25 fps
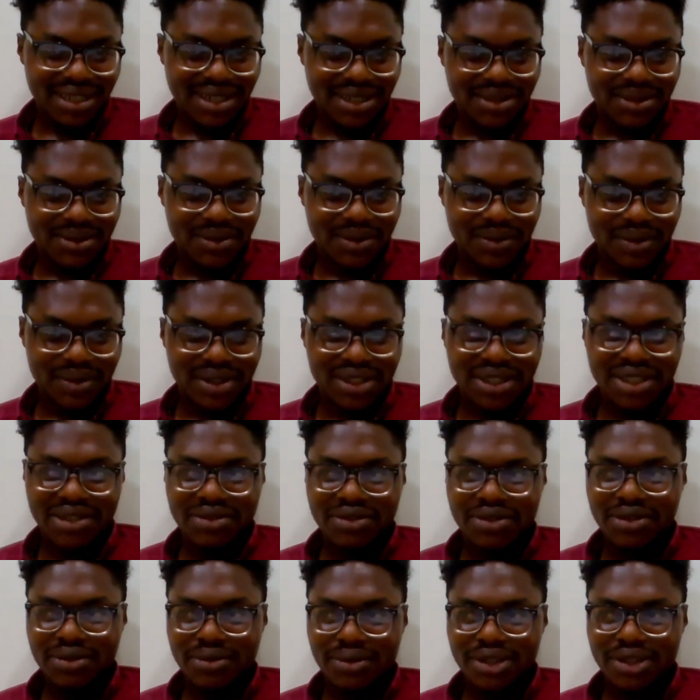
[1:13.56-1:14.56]
with the
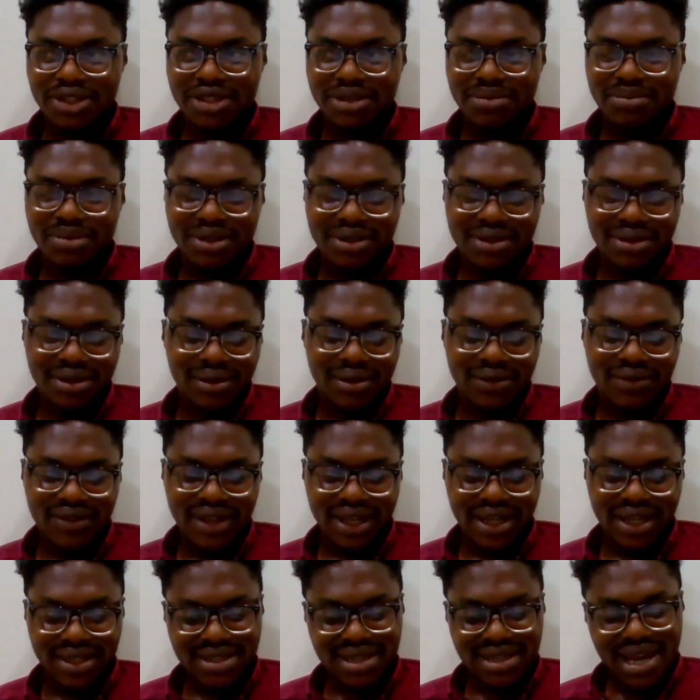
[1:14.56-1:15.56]
hero worship and all of
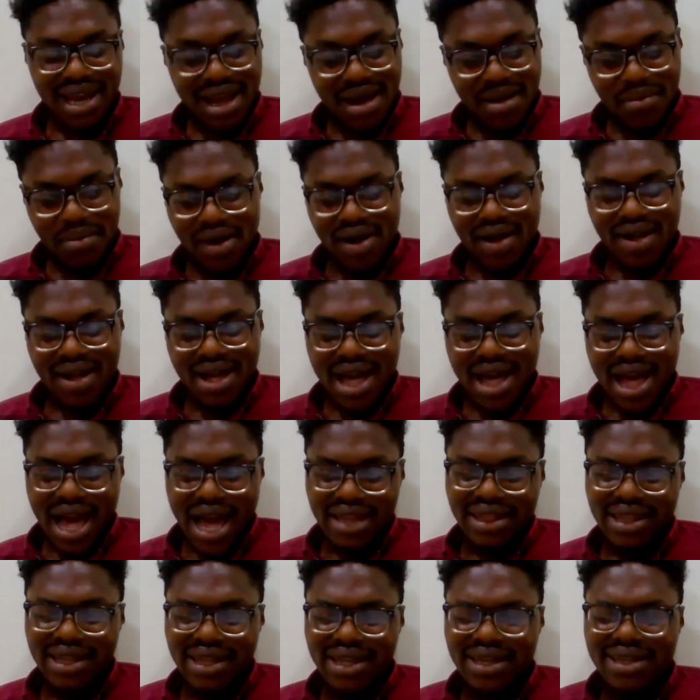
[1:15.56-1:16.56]
that. Well,
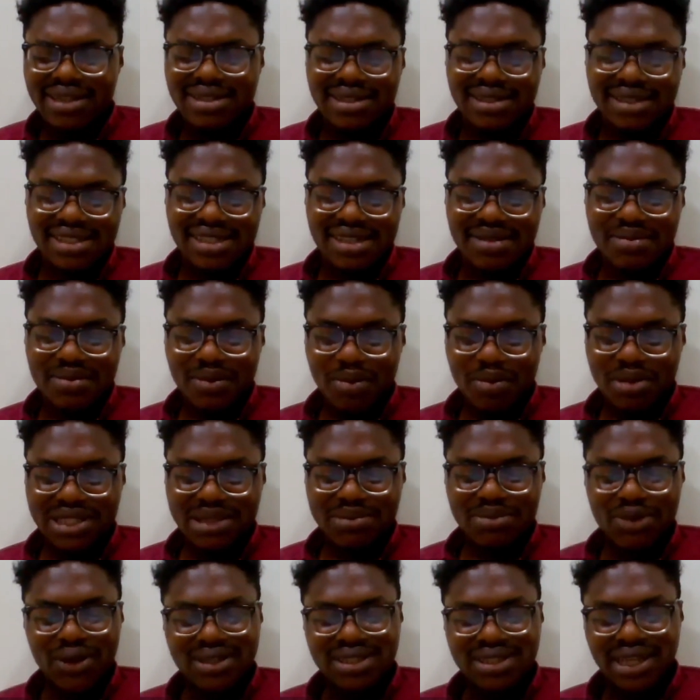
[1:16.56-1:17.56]
I think it's a
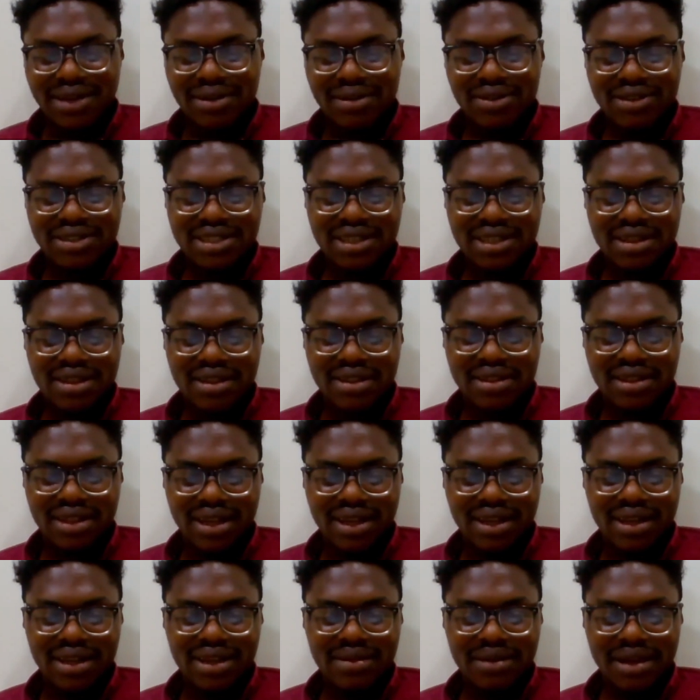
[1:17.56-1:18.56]
more psychological
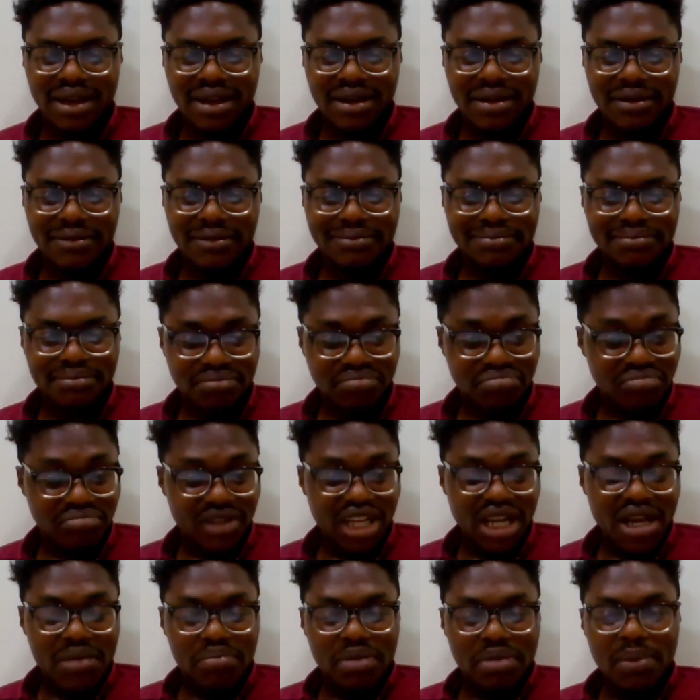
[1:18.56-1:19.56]
thing.
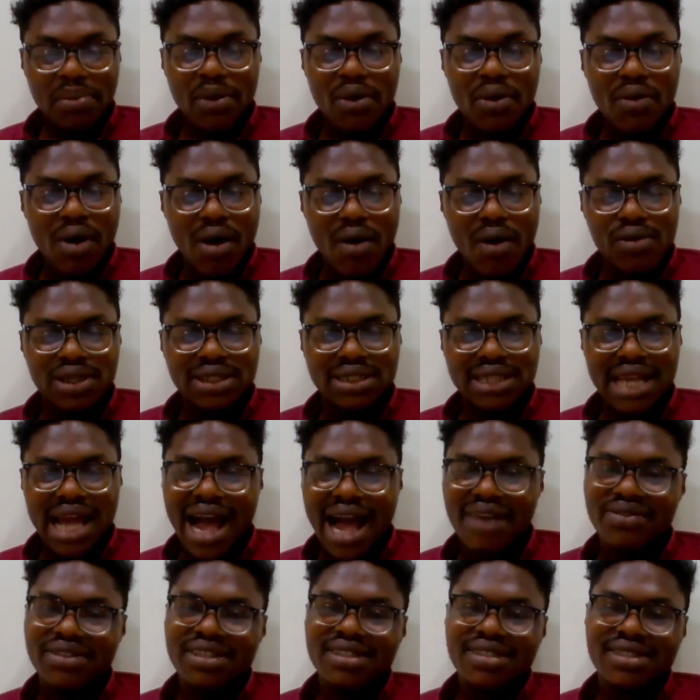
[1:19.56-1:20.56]
People always
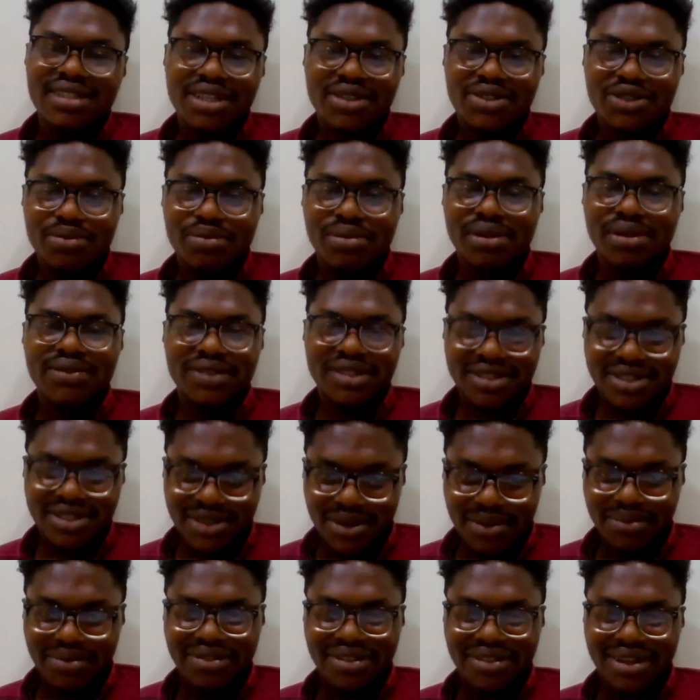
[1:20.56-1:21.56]
have this need to believe in
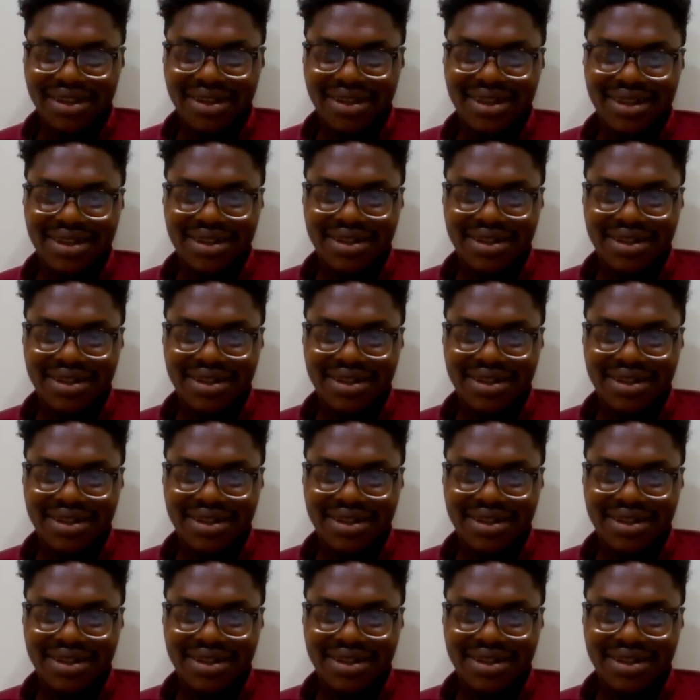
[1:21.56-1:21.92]
something,